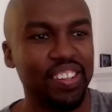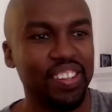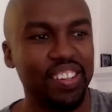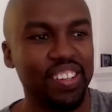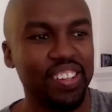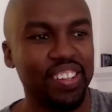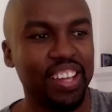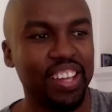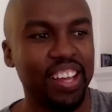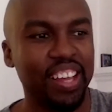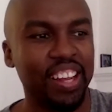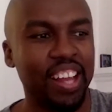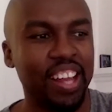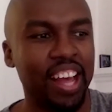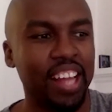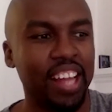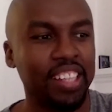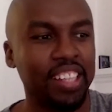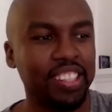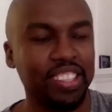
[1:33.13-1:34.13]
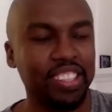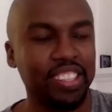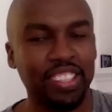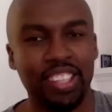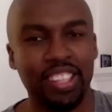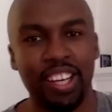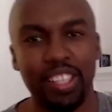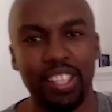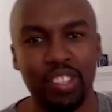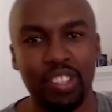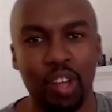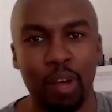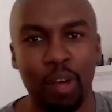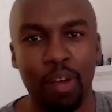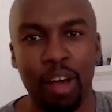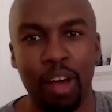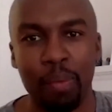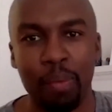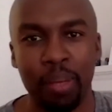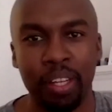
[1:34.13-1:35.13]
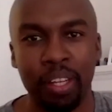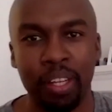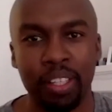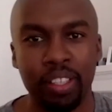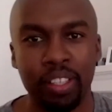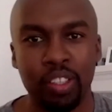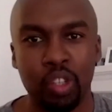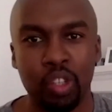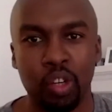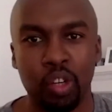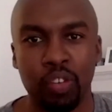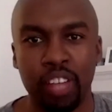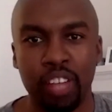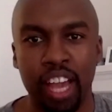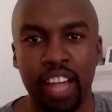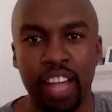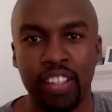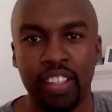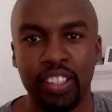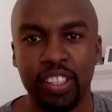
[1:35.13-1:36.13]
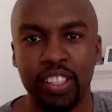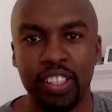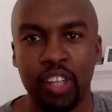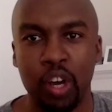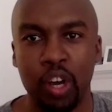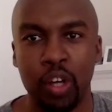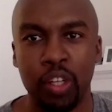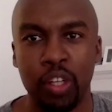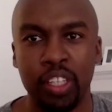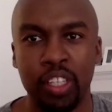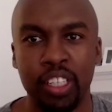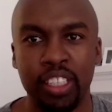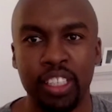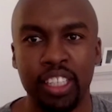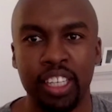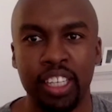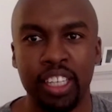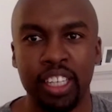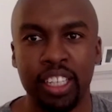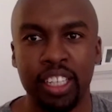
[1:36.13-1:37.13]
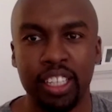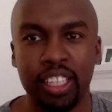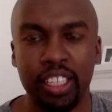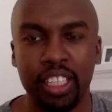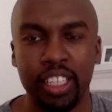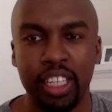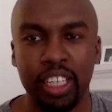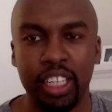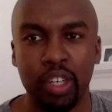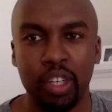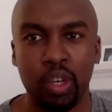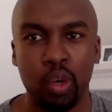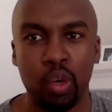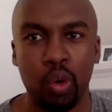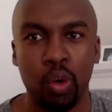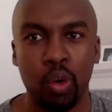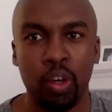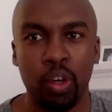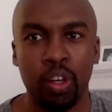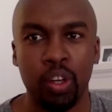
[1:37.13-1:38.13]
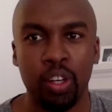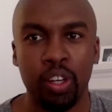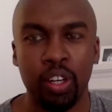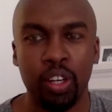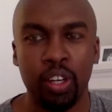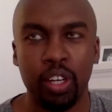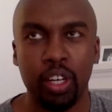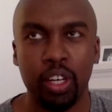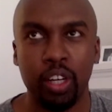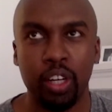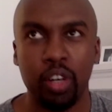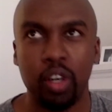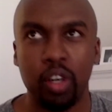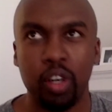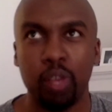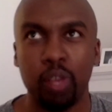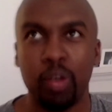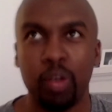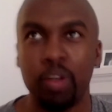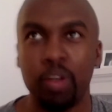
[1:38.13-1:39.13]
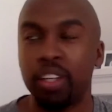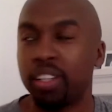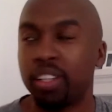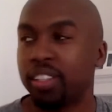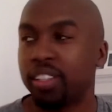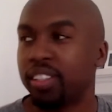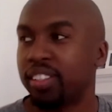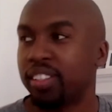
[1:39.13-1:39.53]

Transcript: Yeah, nah, this is uh, so I've been sort of casually calling this uh, cook on quarant- cook on corona.